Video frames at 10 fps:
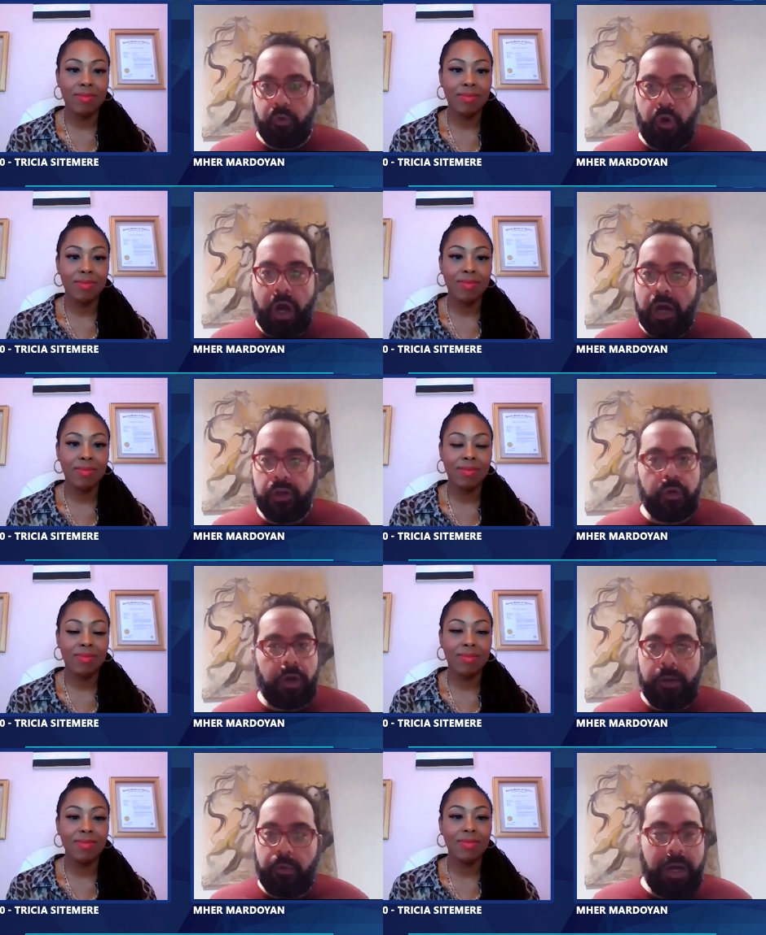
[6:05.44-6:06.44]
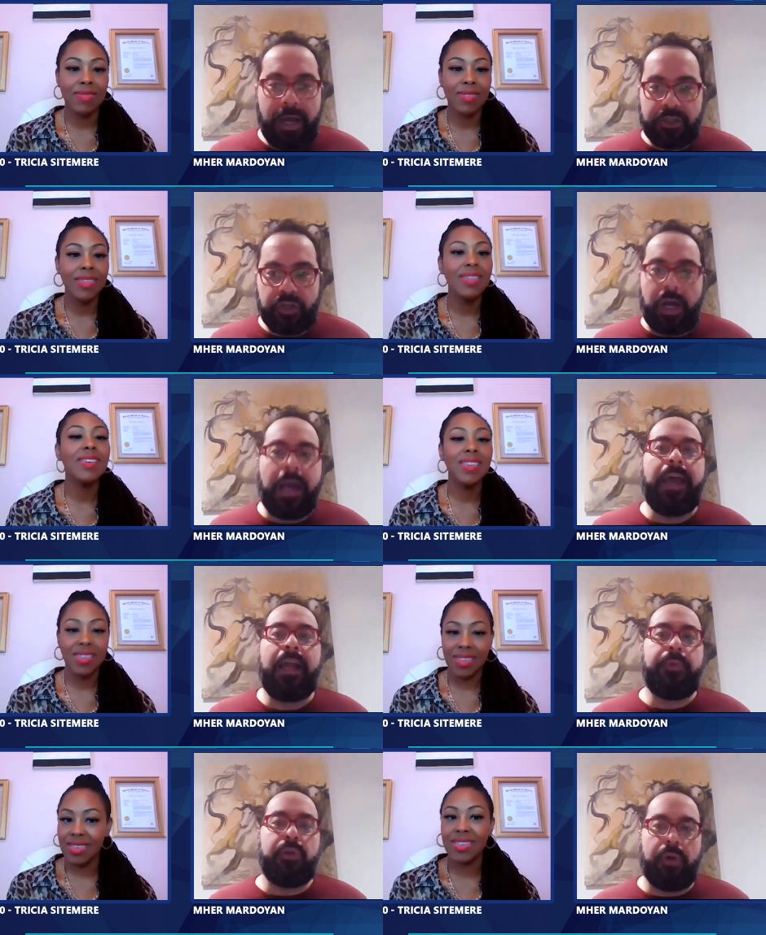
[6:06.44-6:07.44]
Speaker 1: who are you how why should i
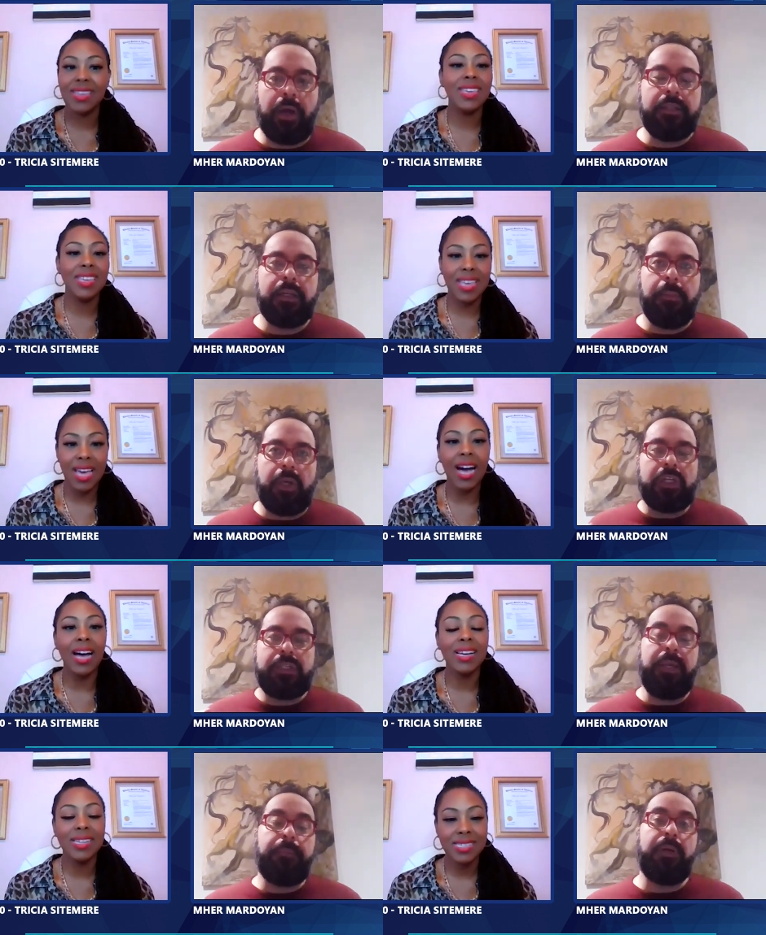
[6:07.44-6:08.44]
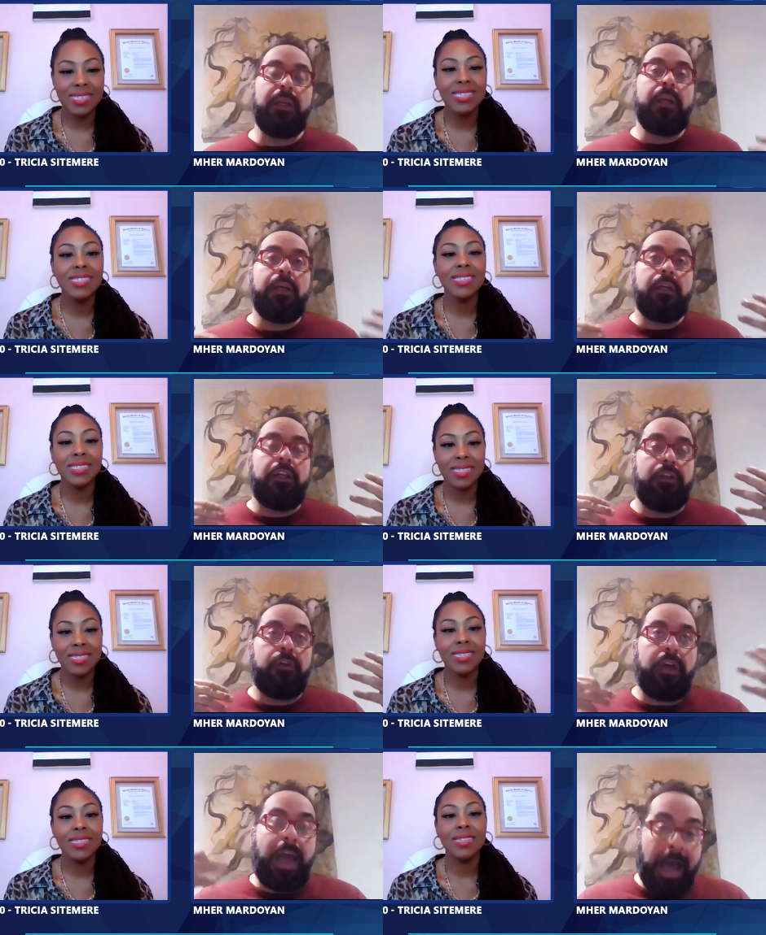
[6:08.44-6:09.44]
help you right yeah. because people
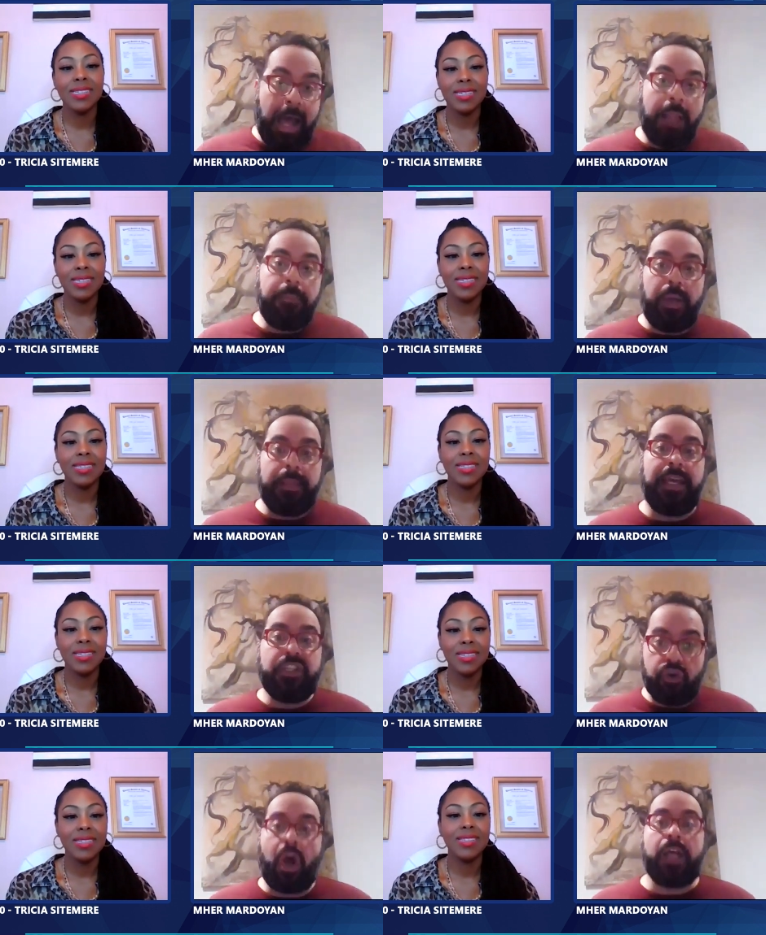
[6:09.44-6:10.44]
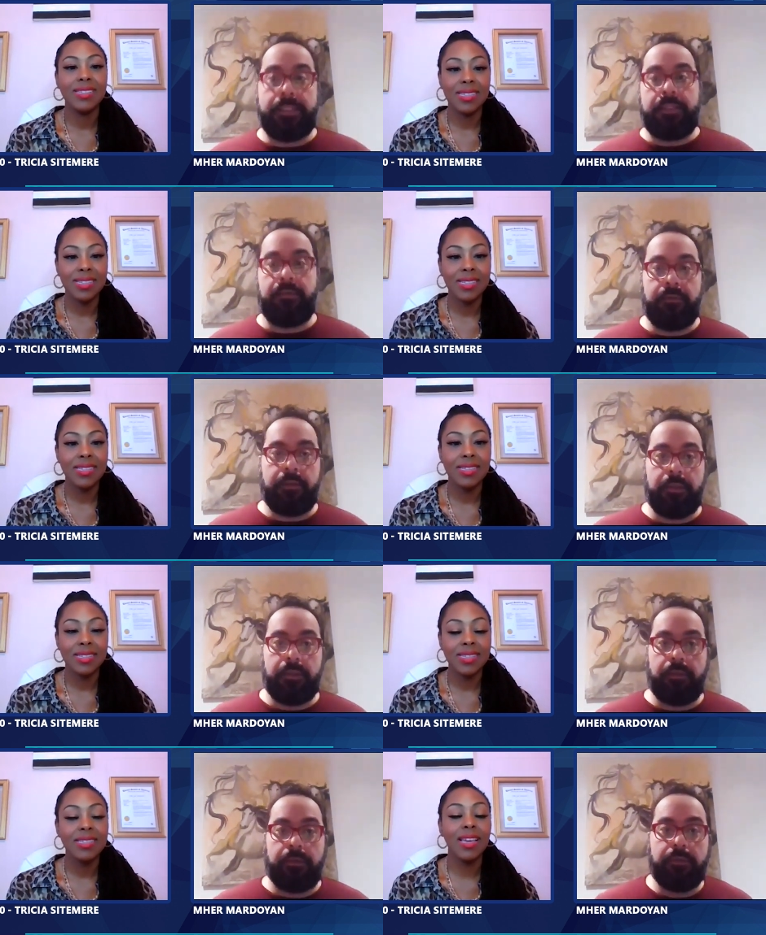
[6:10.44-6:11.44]
help when they trust.
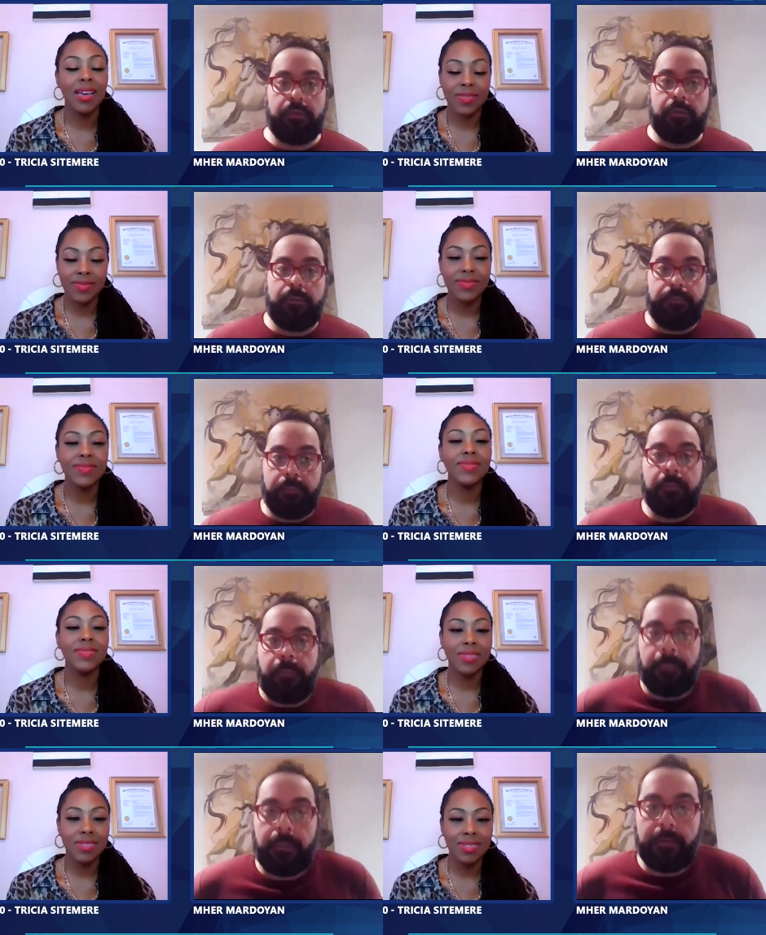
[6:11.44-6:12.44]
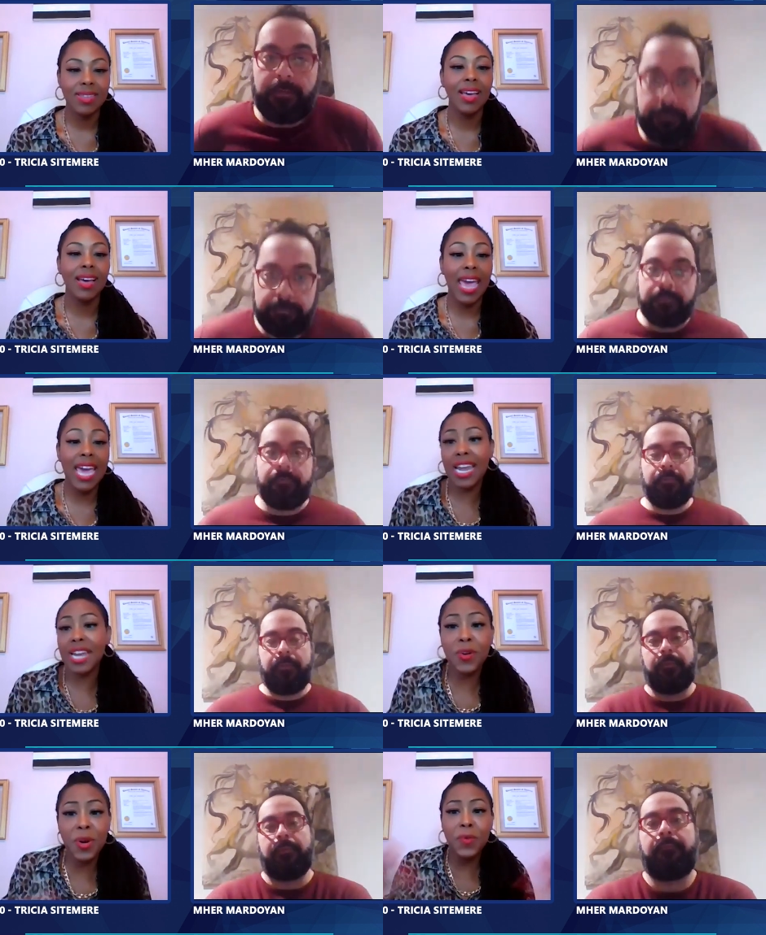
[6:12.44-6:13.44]
Speaker 2: Yeah. Yeah. And
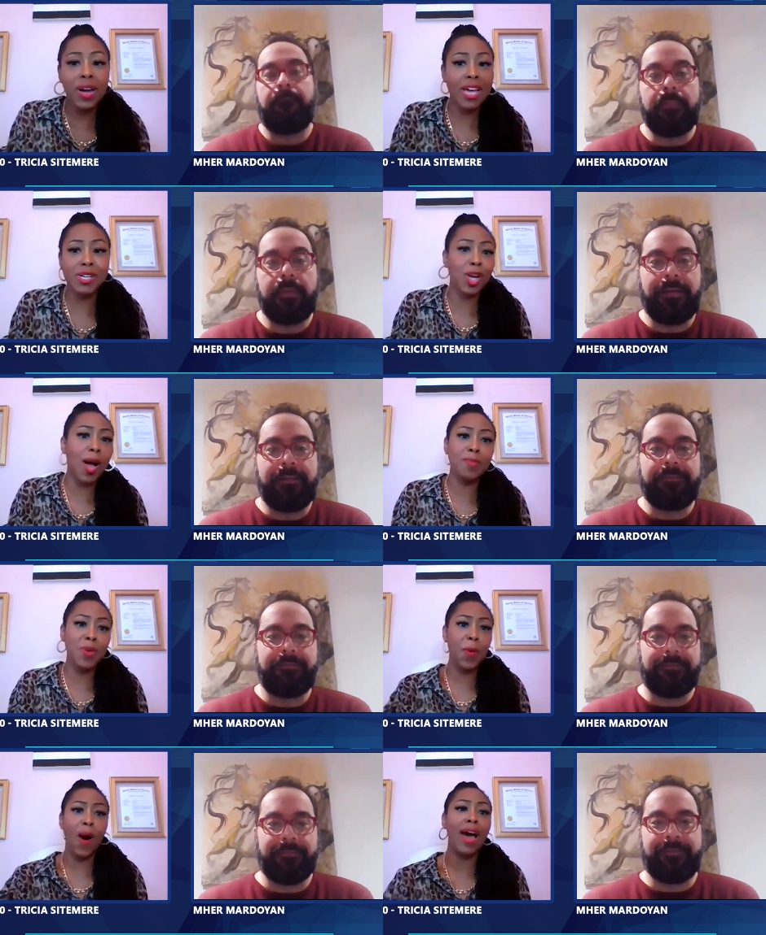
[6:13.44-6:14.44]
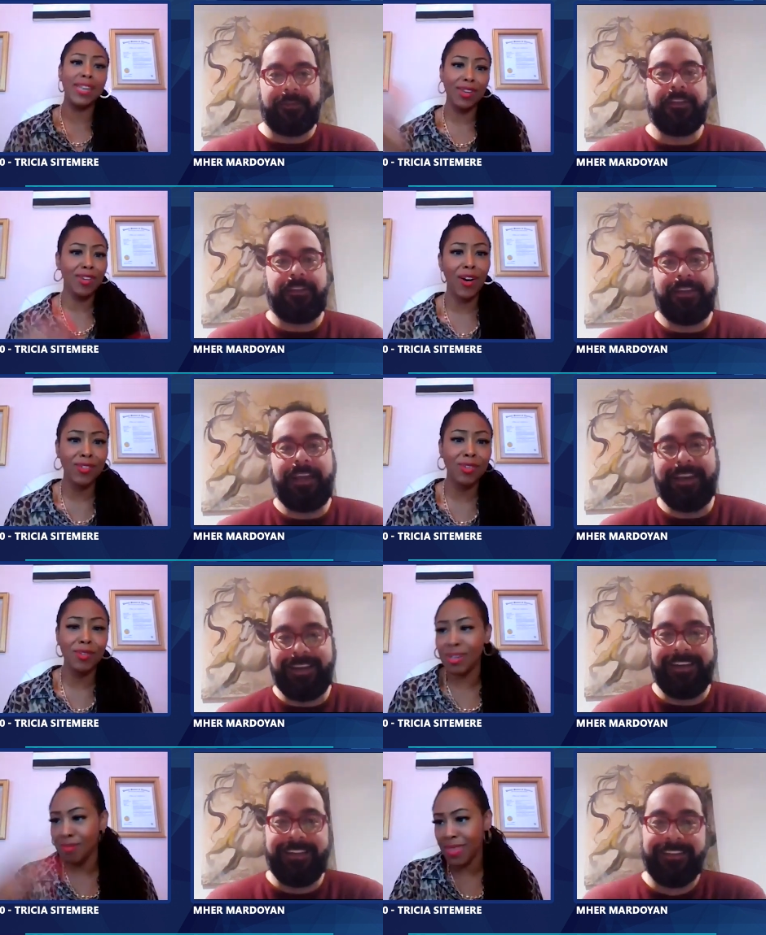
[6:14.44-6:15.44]
I don't know what kind of job you want. You know, yeah.
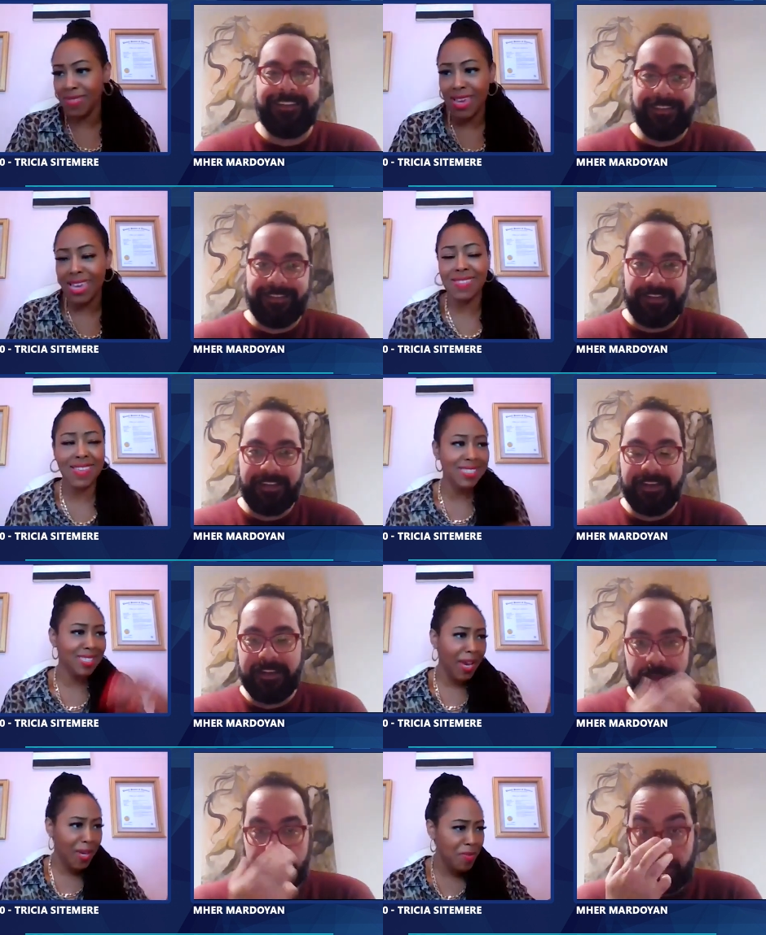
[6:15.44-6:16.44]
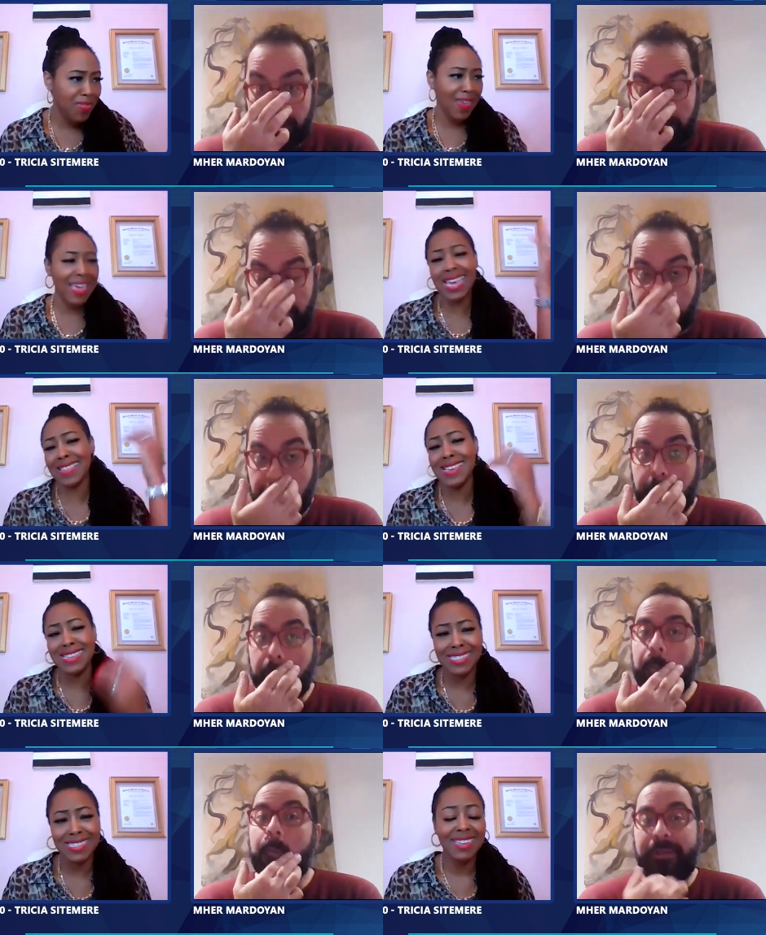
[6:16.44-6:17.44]
you could be thinking this, I could be thinking this.